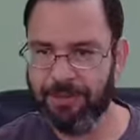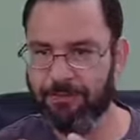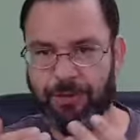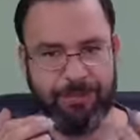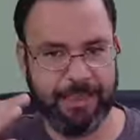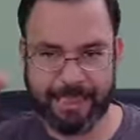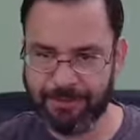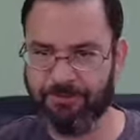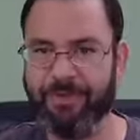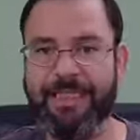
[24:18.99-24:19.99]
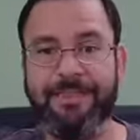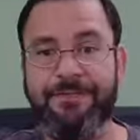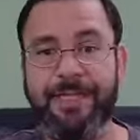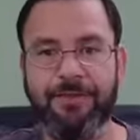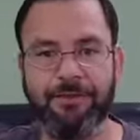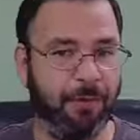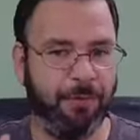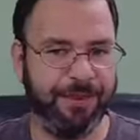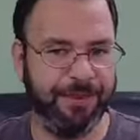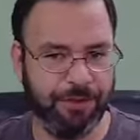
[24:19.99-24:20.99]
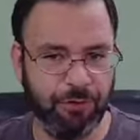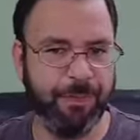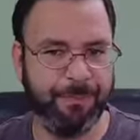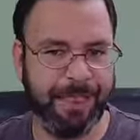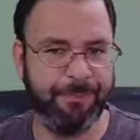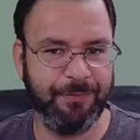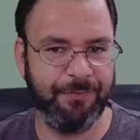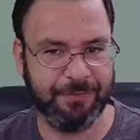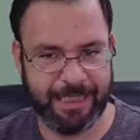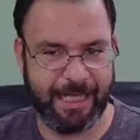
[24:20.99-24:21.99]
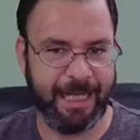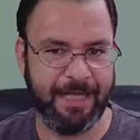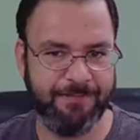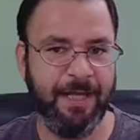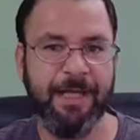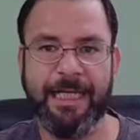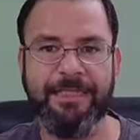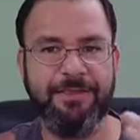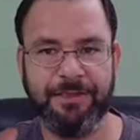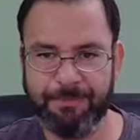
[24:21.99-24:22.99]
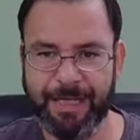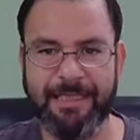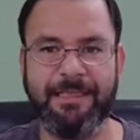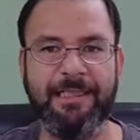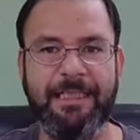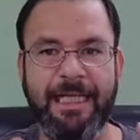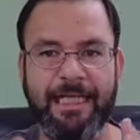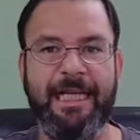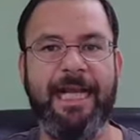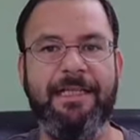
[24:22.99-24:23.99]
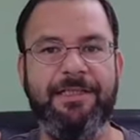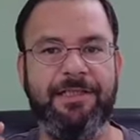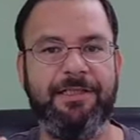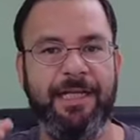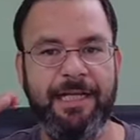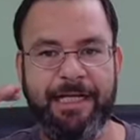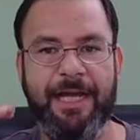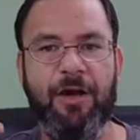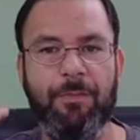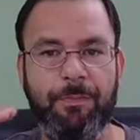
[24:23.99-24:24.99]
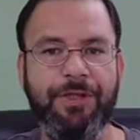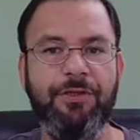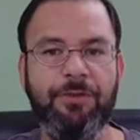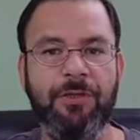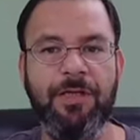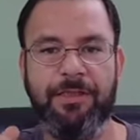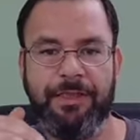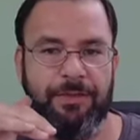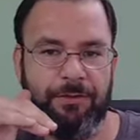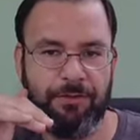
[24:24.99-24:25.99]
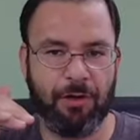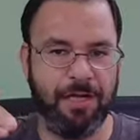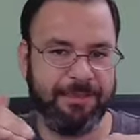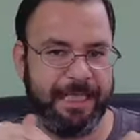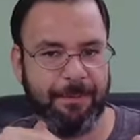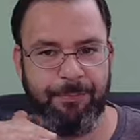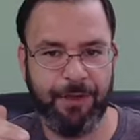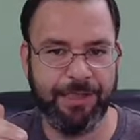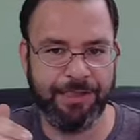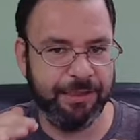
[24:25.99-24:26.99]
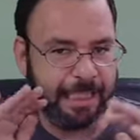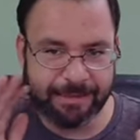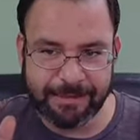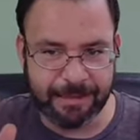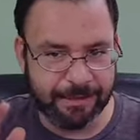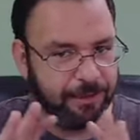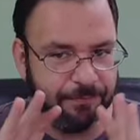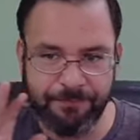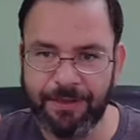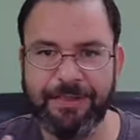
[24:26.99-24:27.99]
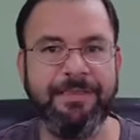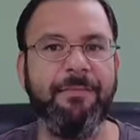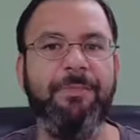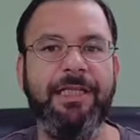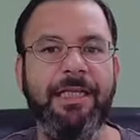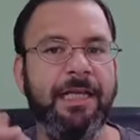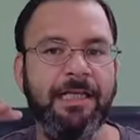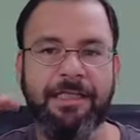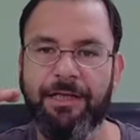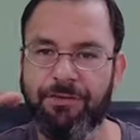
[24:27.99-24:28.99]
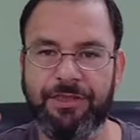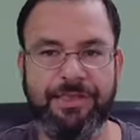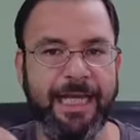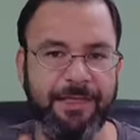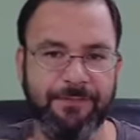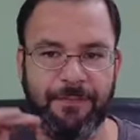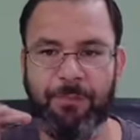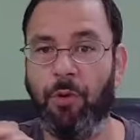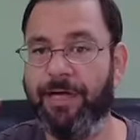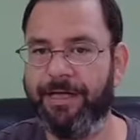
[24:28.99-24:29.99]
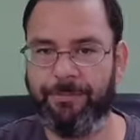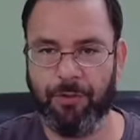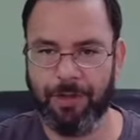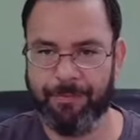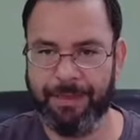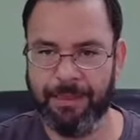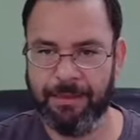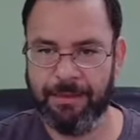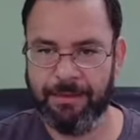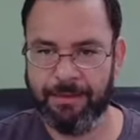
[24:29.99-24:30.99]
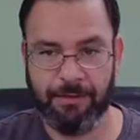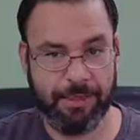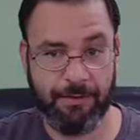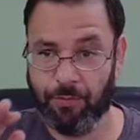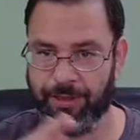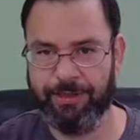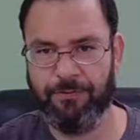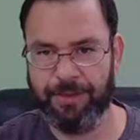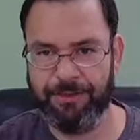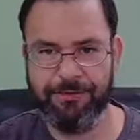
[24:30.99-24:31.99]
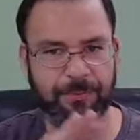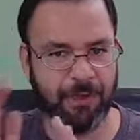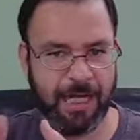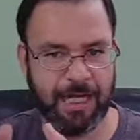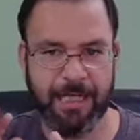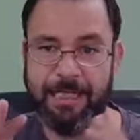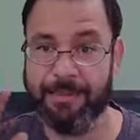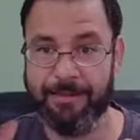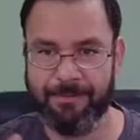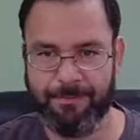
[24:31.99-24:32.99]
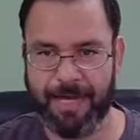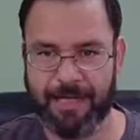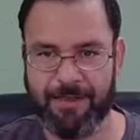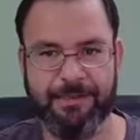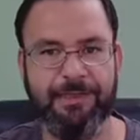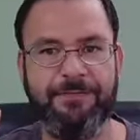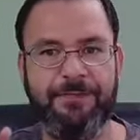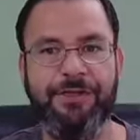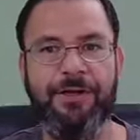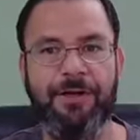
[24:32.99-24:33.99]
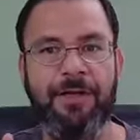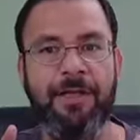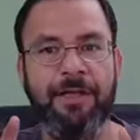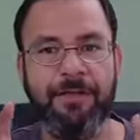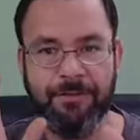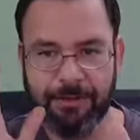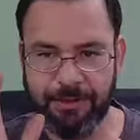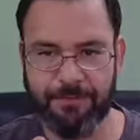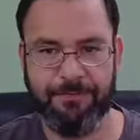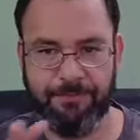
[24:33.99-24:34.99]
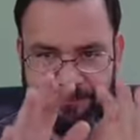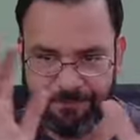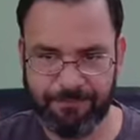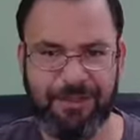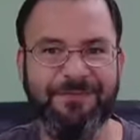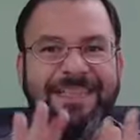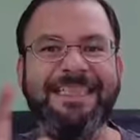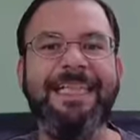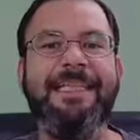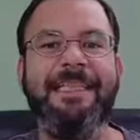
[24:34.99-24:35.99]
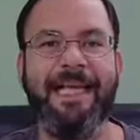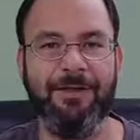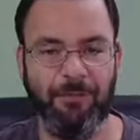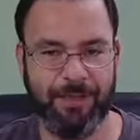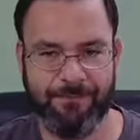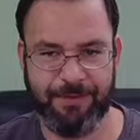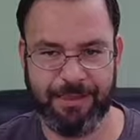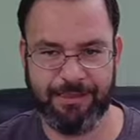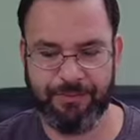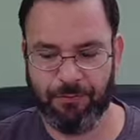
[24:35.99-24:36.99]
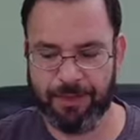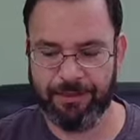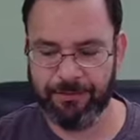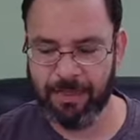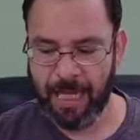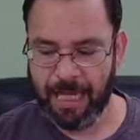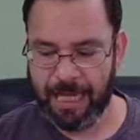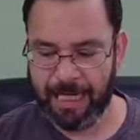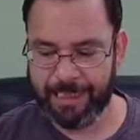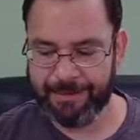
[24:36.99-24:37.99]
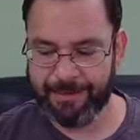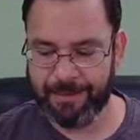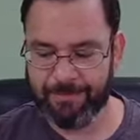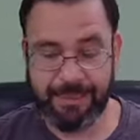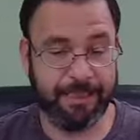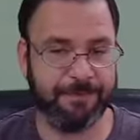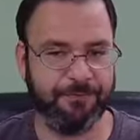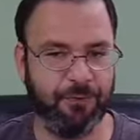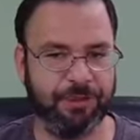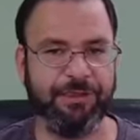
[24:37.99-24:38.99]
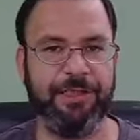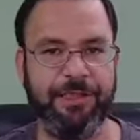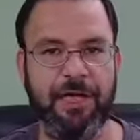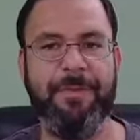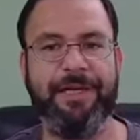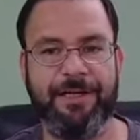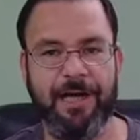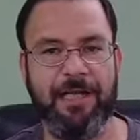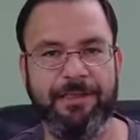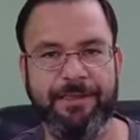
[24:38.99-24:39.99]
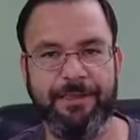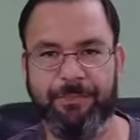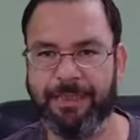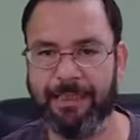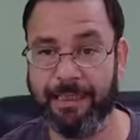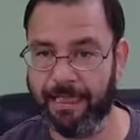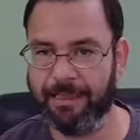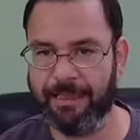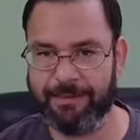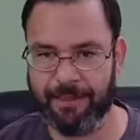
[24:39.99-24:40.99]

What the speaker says: not just with these videos, but with the group of people that I have, is to basically, again, just help you, you know, cross that bridge. That's it. You know, very simply, you know, just get you from point A to point B, okay? Whether you want to use them or not, it doesn't matter. It's just for your, you know, to facilitate whatever it is you want to do. And yes, of course, it's going to come at a cost, you know, but again, it's